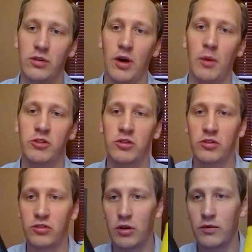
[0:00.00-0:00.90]

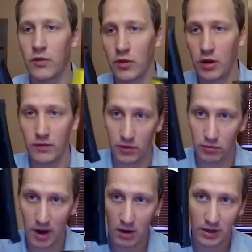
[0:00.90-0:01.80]
options. So for the
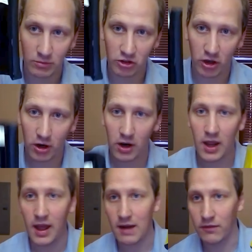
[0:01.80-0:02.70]
round MGR
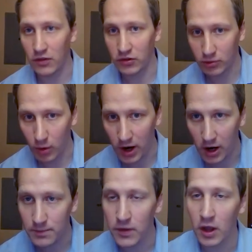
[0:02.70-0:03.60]
and for the
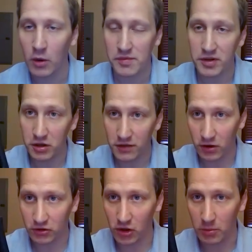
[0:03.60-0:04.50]
square, we have a
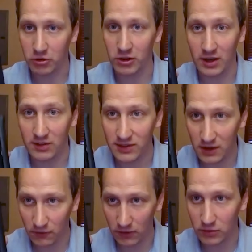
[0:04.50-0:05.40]
universal option. It is
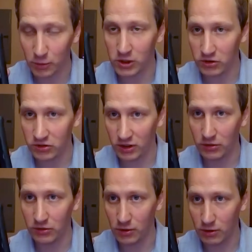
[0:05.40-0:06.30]
different to what you see
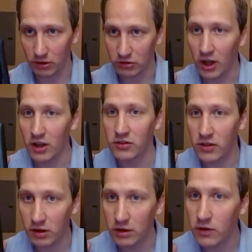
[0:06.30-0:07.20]
on doors. So the
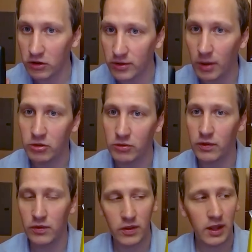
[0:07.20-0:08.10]
universal option
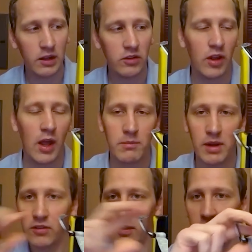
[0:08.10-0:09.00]
for these
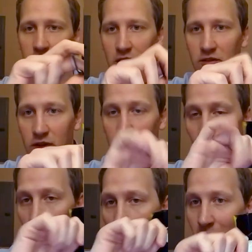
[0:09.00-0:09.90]
means that the
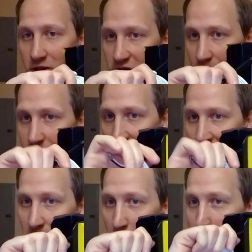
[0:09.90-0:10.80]
wire actually comes out
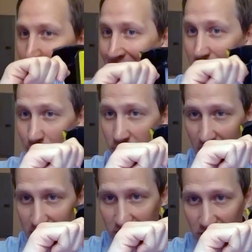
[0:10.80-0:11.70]
of the back of the
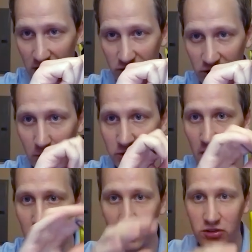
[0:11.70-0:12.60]
sensing edge. It comes out
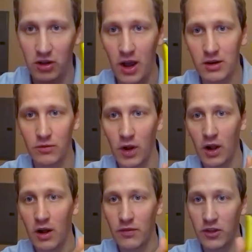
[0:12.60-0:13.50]
of the side of
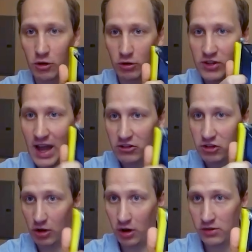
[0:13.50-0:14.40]
that you're
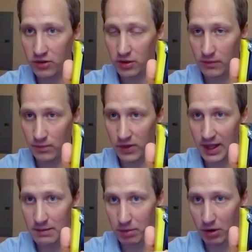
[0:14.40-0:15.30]
attaching onto the
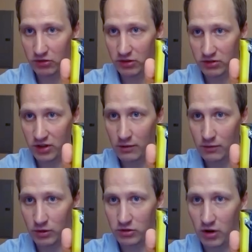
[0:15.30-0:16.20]
gate post itself,
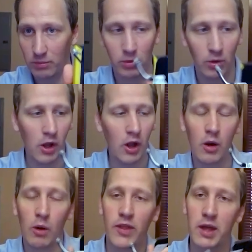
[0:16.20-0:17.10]
for example.
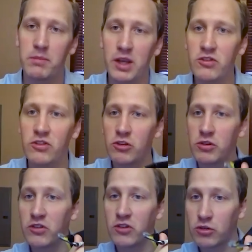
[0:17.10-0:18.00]
What that means is you
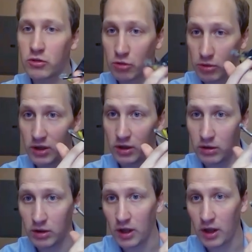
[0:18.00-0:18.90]
need to
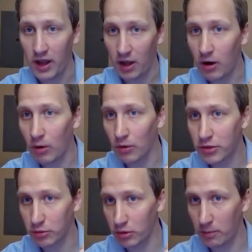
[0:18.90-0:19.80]
drill a hole
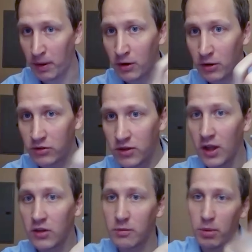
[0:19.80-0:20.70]
through the post
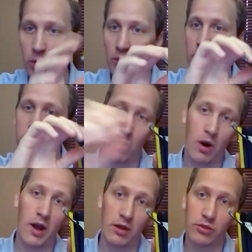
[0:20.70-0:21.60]
to pull this
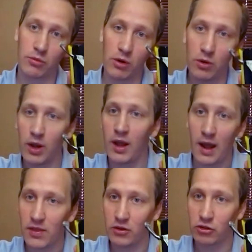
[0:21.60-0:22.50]
wire through
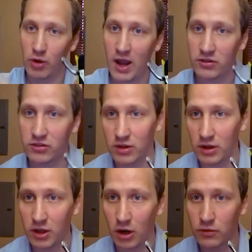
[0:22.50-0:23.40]
and then dress
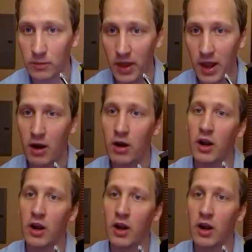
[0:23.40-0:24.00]
and go from there.